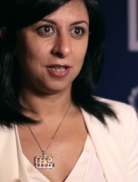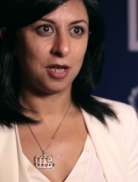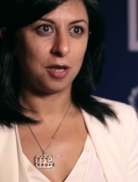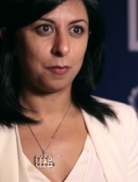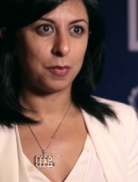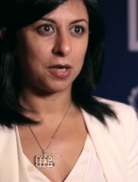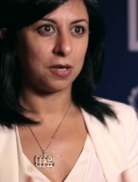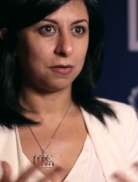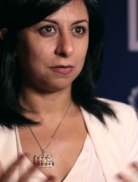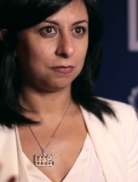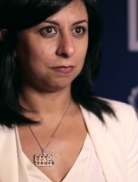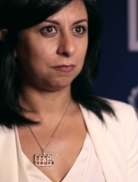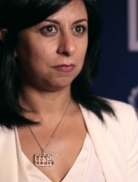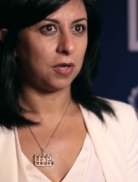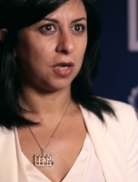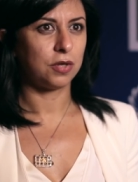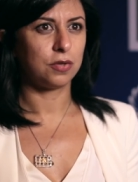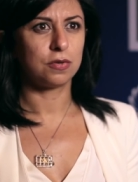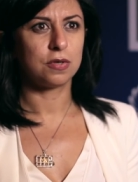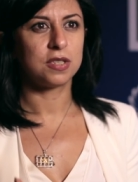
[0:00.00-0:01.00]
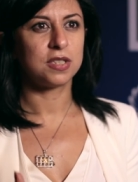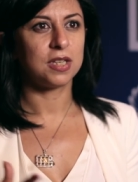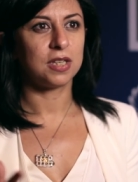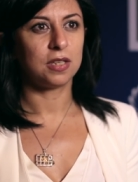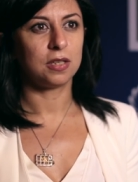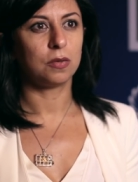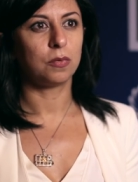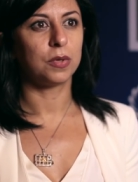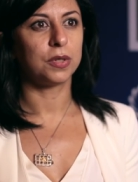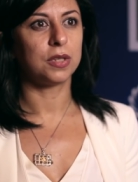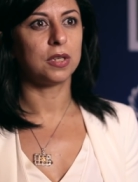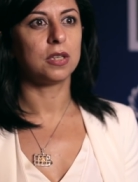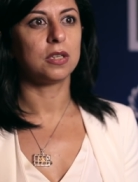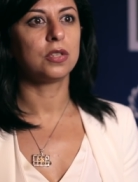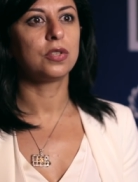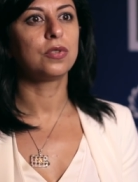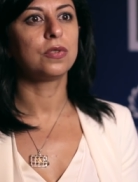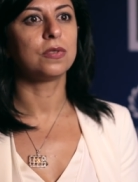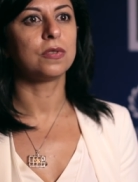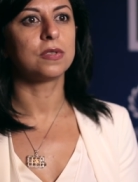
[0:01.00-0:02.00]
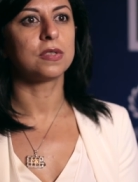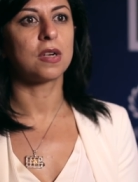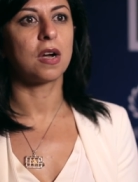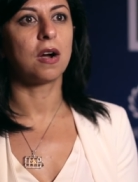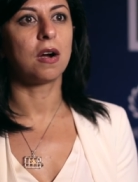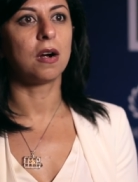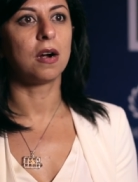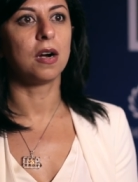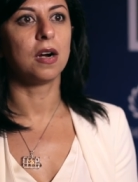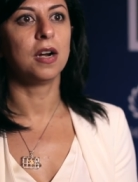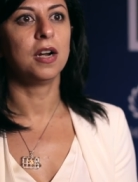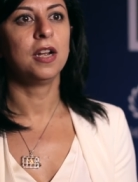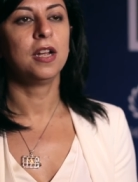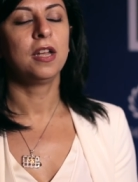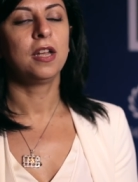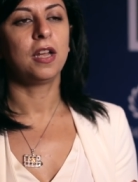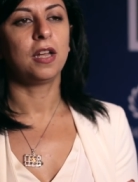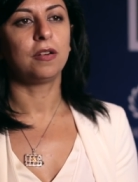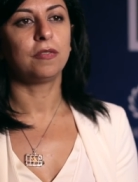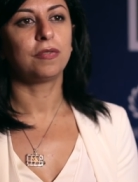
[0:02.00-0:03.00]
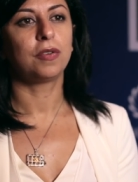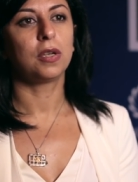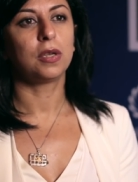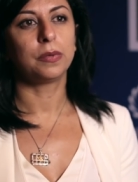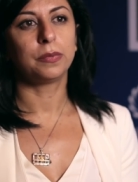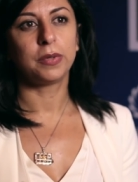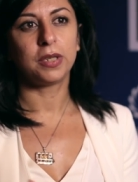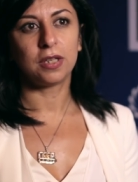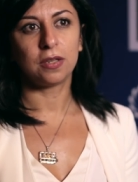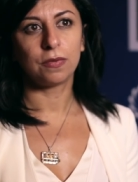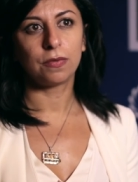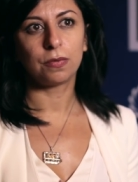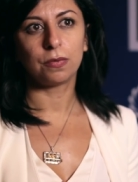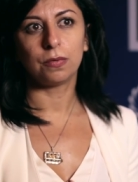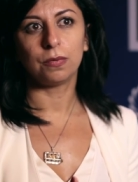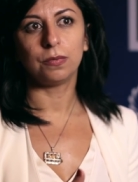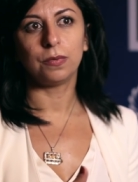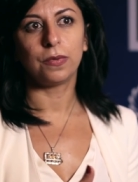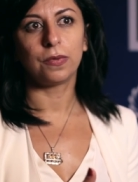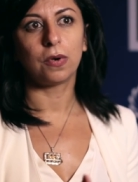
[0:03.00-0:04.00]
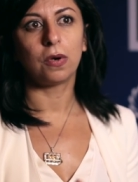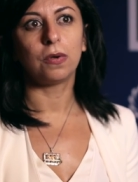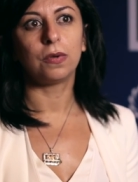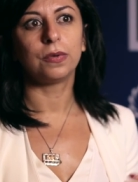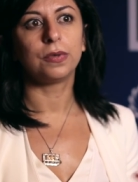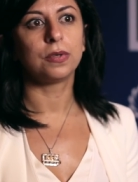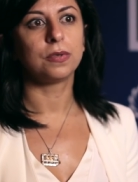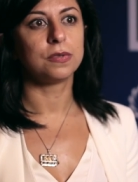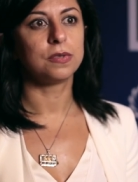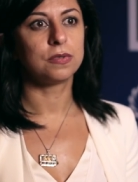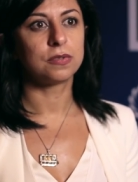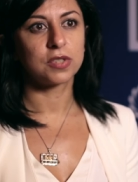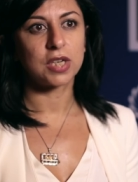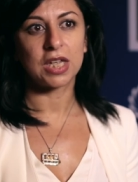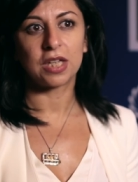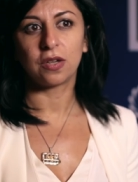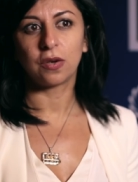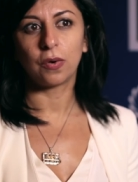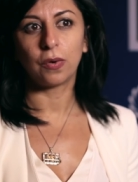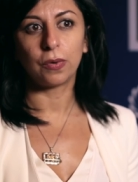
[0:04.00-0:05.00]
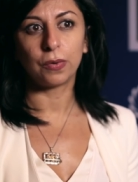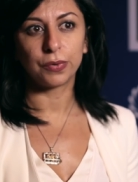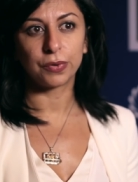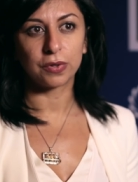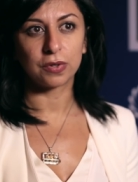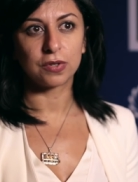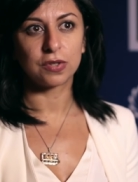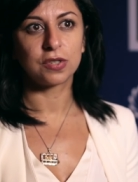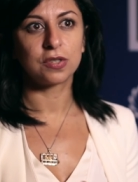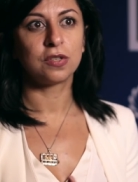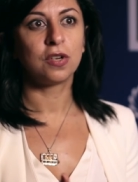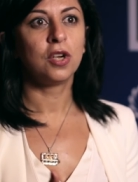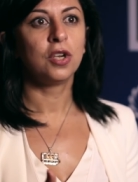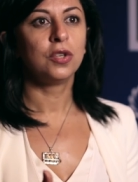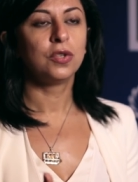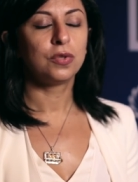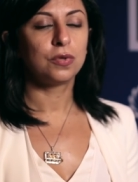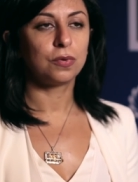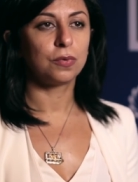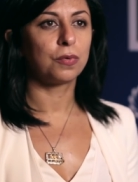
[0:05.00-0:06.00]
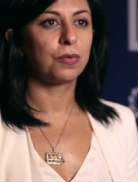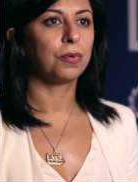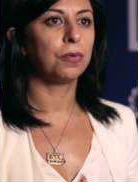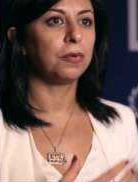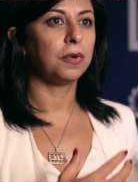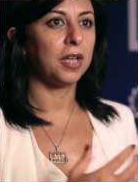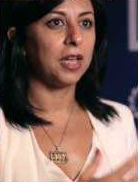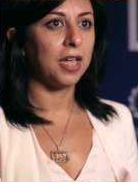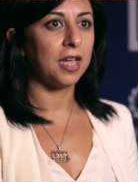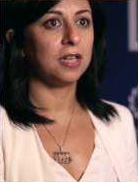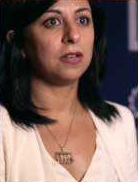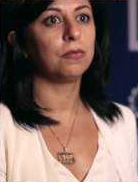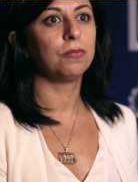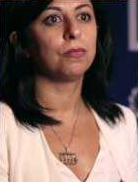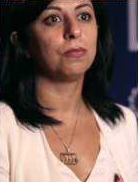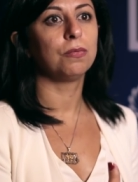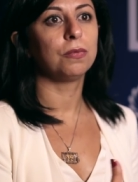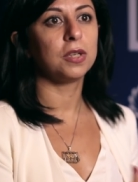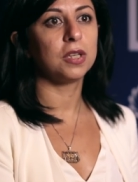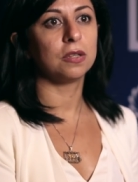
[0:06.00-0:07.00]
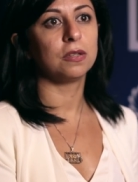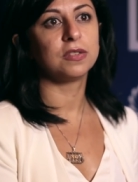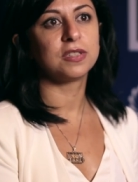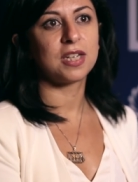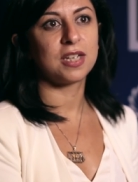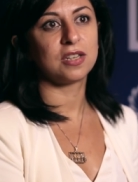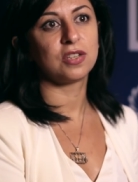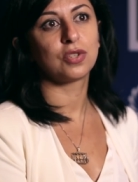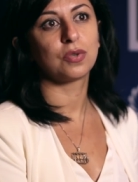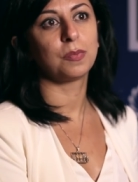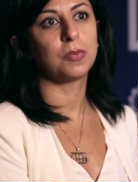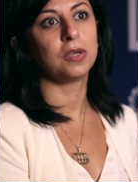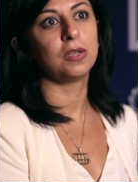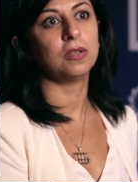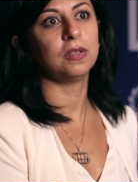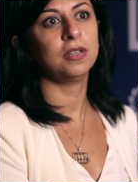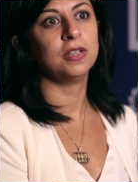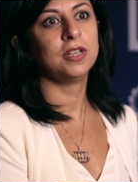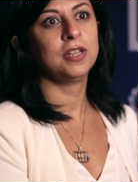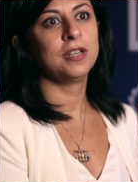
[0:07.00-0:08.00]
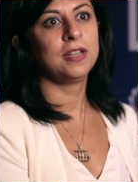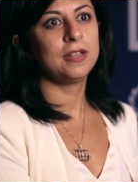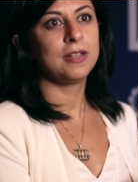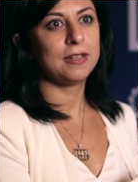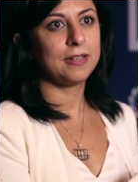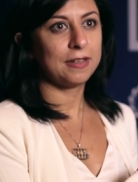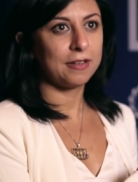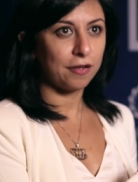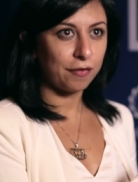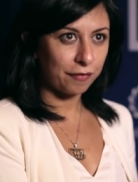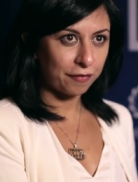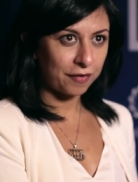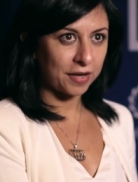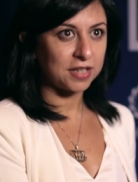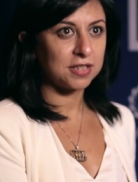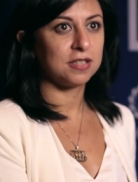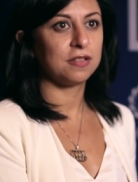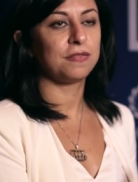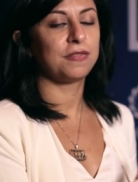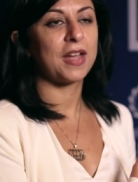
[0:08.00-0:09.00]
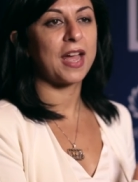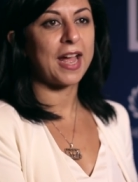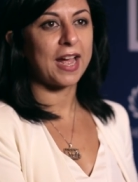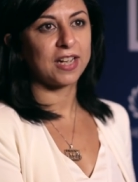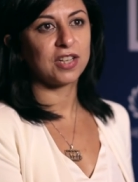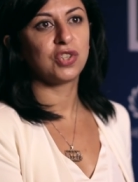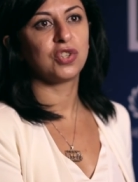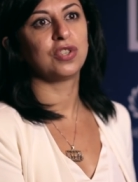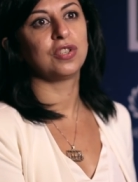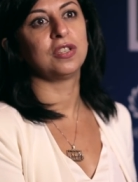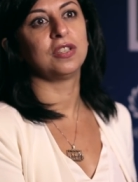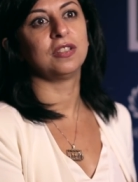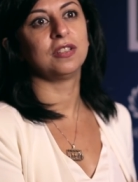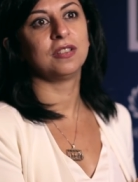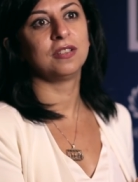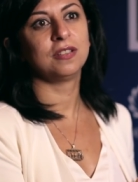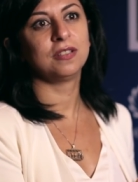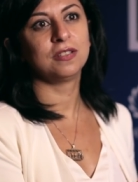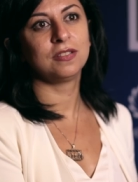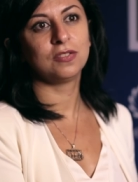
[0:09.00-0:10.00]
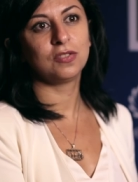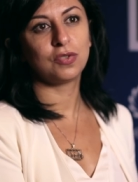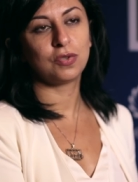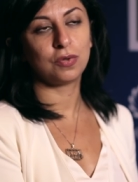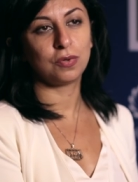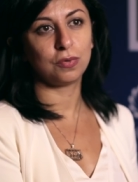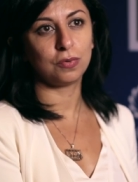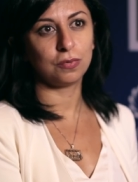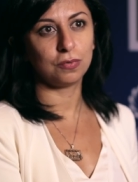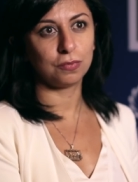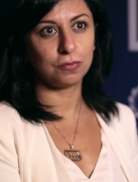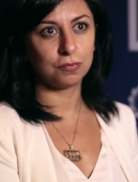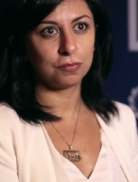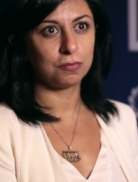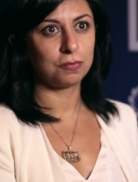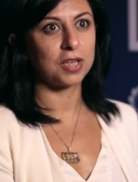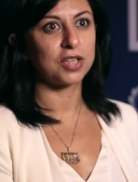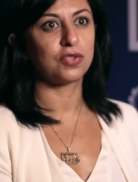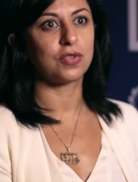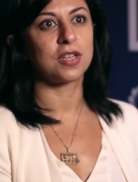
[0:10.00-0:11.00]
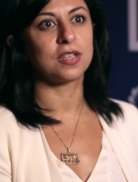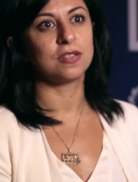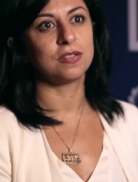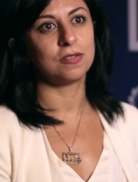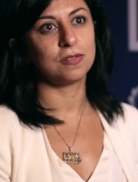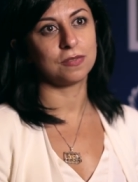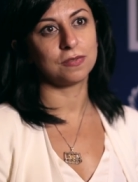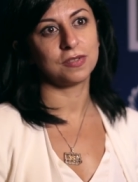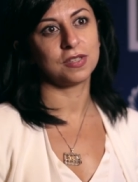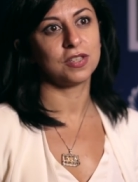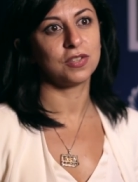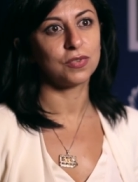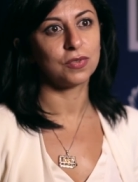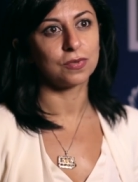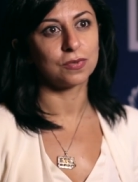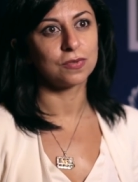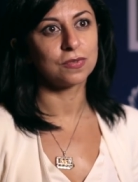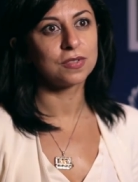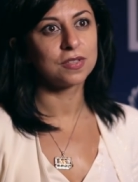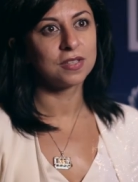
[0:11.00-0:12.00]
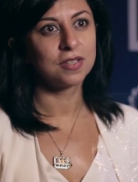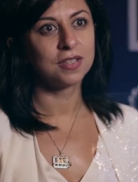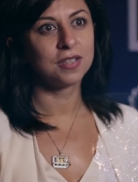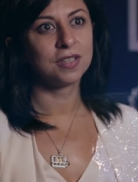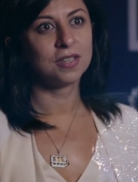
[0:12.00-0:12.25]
about understanding what the issues are and following through with all those stakeholders to create real, tangible, effective action to address those issues.